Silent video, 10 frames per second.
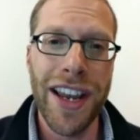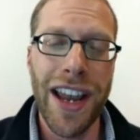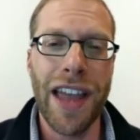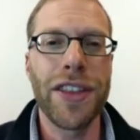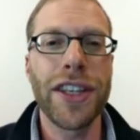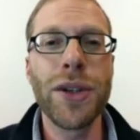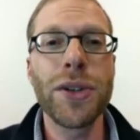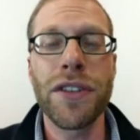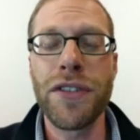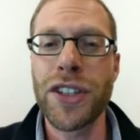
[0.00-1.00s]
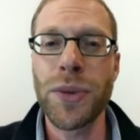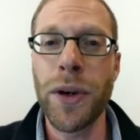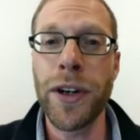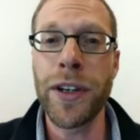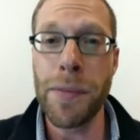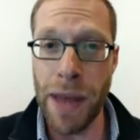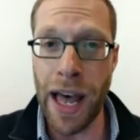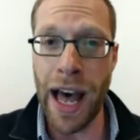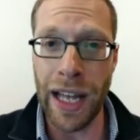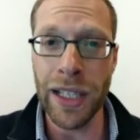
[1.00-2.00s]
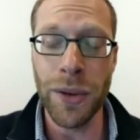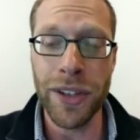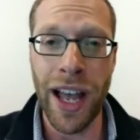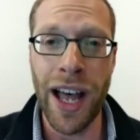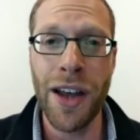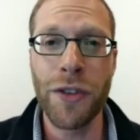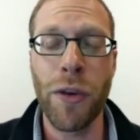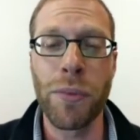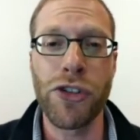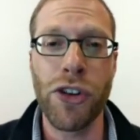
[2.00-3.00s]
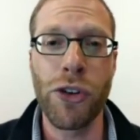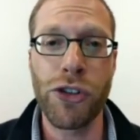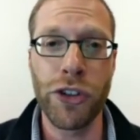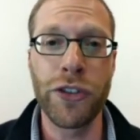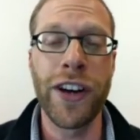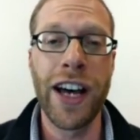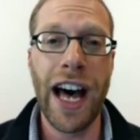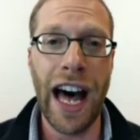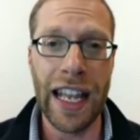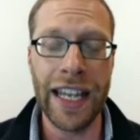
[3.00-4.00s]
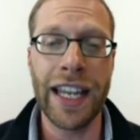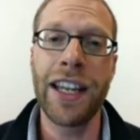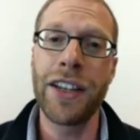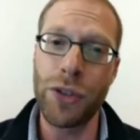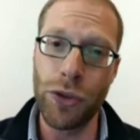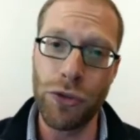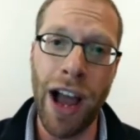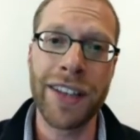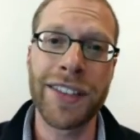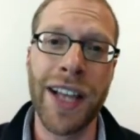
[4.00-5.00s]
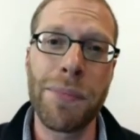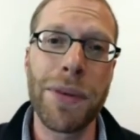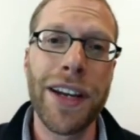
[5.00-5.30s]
and the use of this word ba'alotcha from the shorish of ale, to rise up,